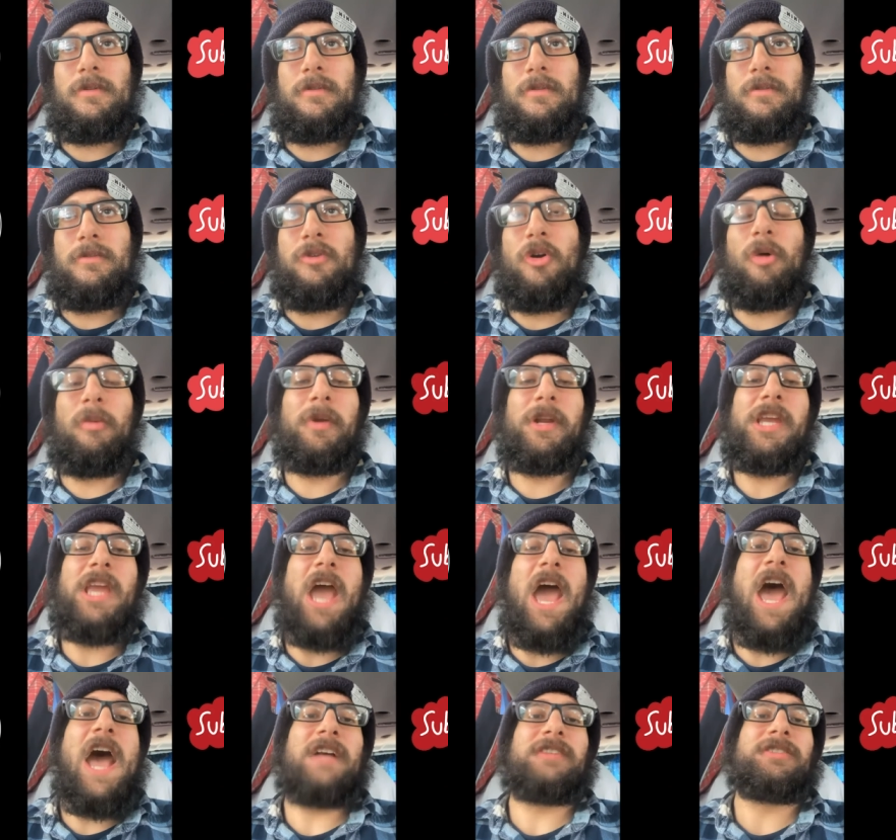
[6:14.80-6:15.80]
nobody
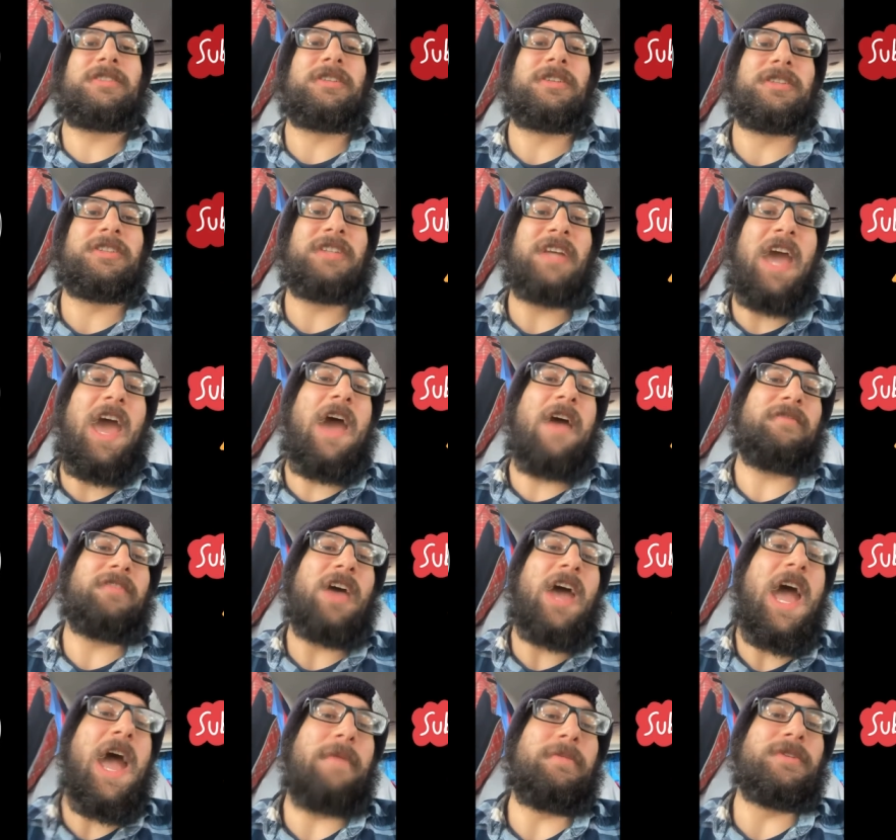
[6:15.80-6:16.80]
asked us to have the
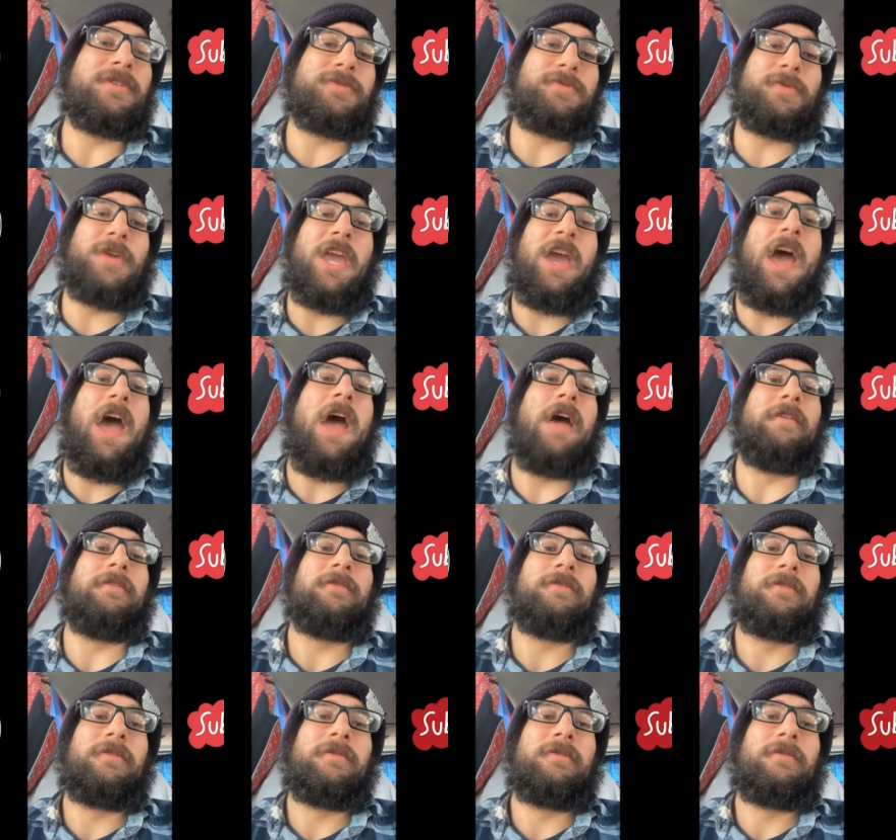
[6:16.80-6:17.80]
habits we have.
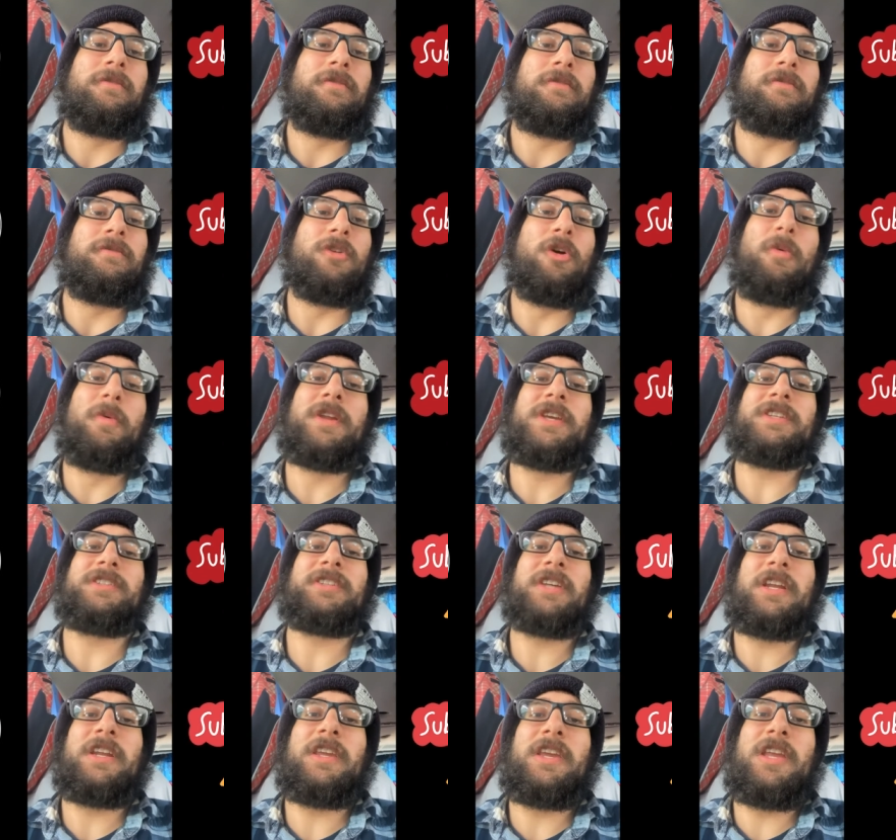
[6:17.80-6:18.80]
Nobody
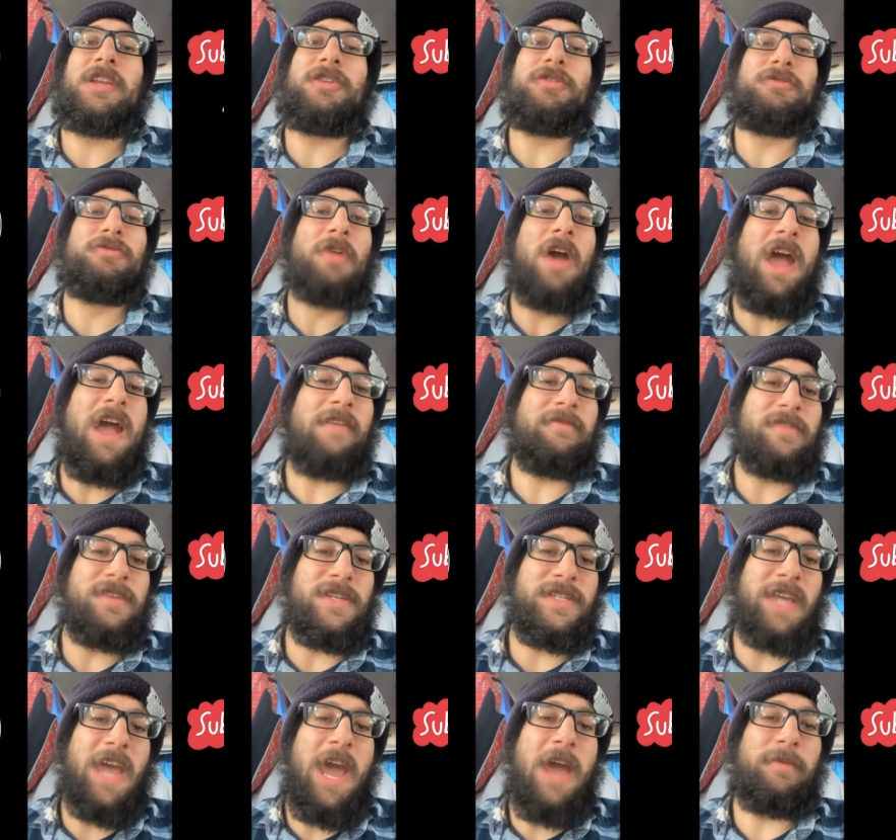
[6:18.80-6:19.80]
said, can you have
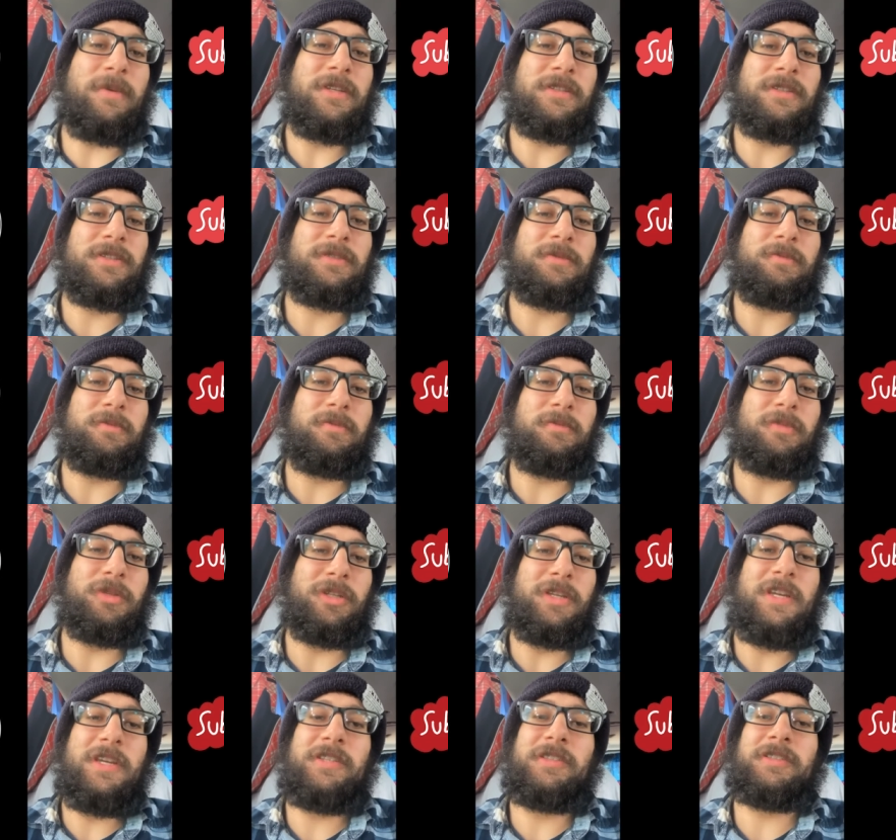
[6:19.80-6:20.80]
these habits,
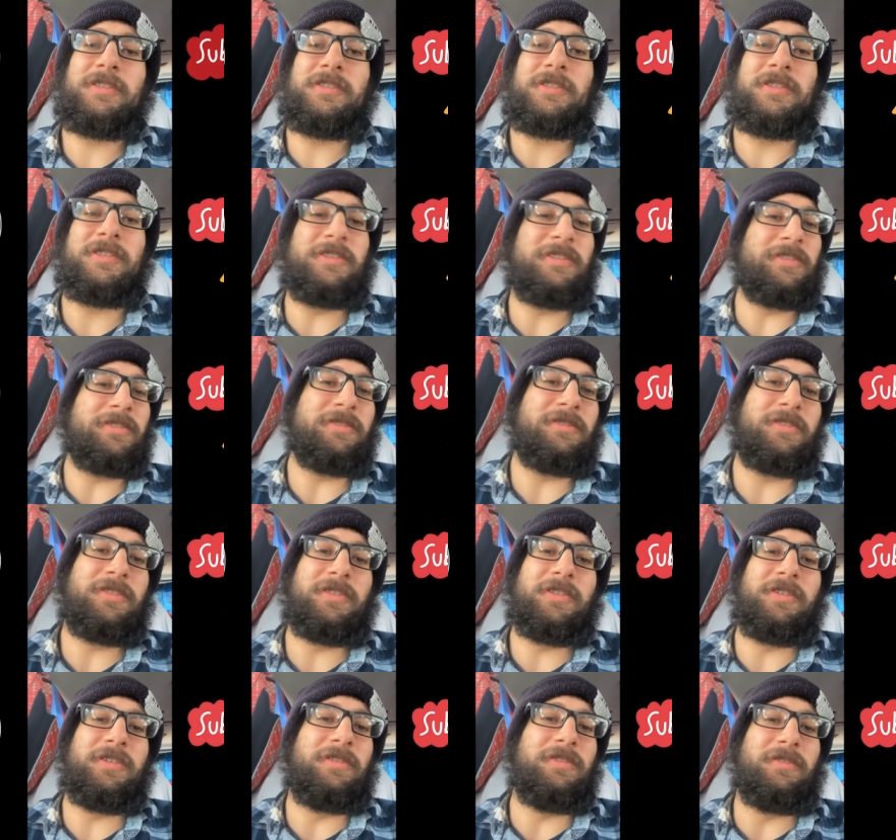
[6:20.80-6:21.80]
please,
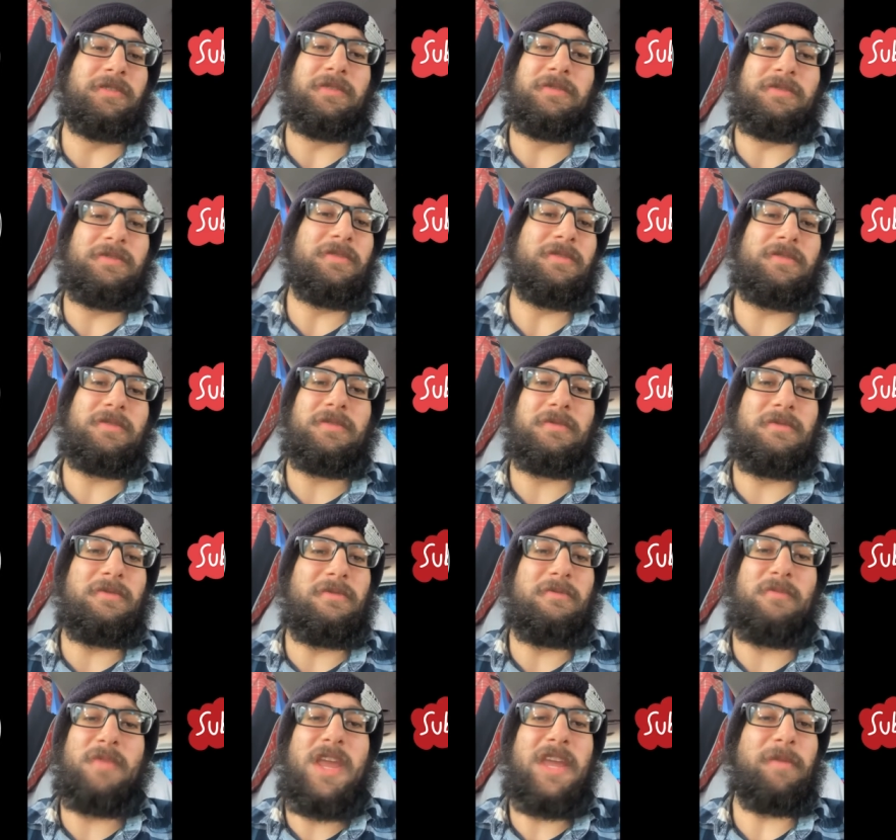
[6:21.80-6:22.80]
to
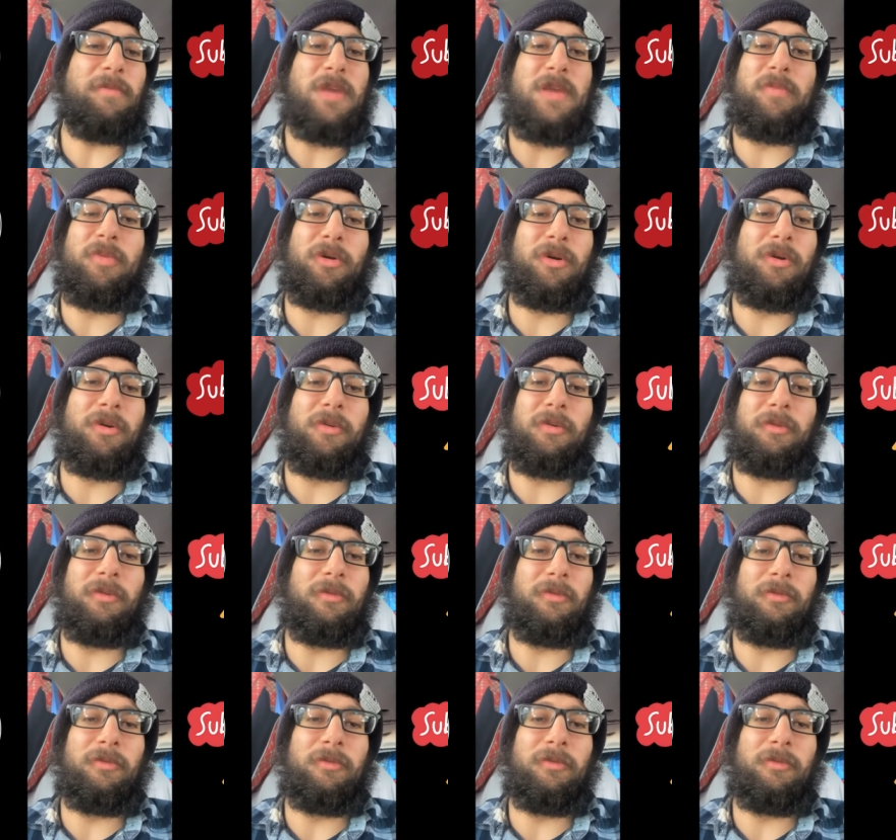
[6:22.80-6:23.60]
make people